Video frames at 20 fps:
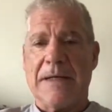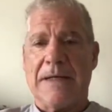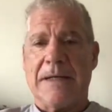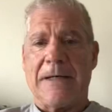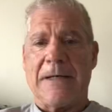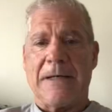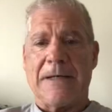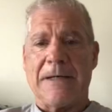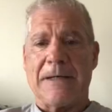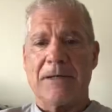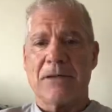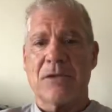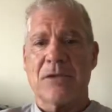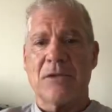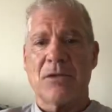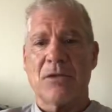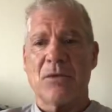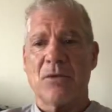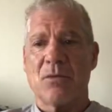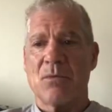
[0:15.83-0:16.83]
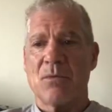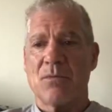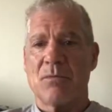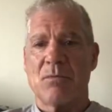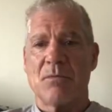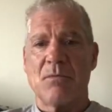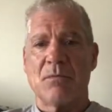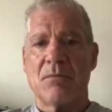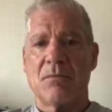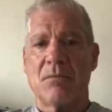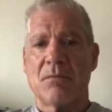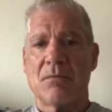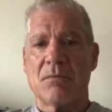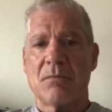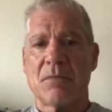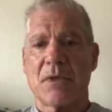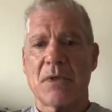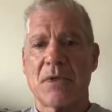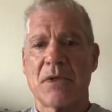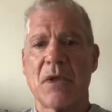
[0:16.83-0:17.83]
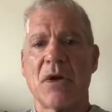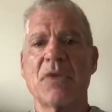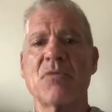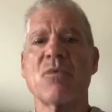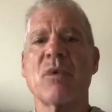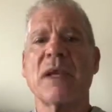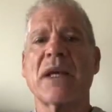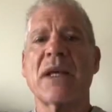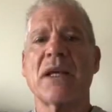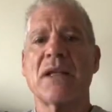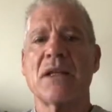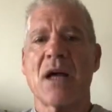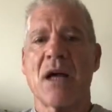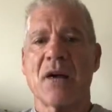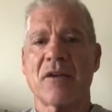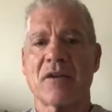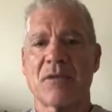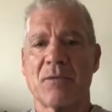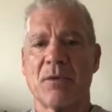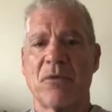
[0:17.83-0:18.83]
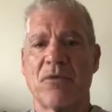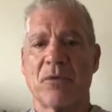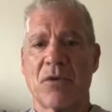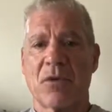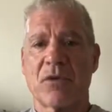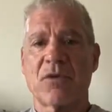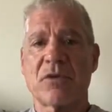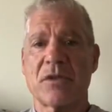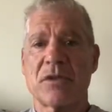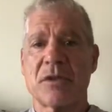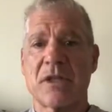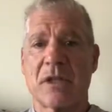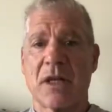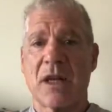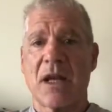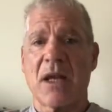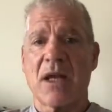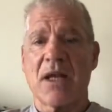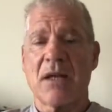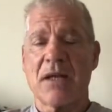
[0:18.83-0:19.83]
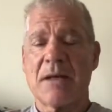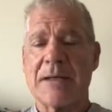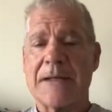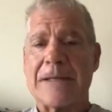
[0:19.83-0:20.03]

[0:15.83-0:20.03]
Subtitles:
to an unrecognizable version today.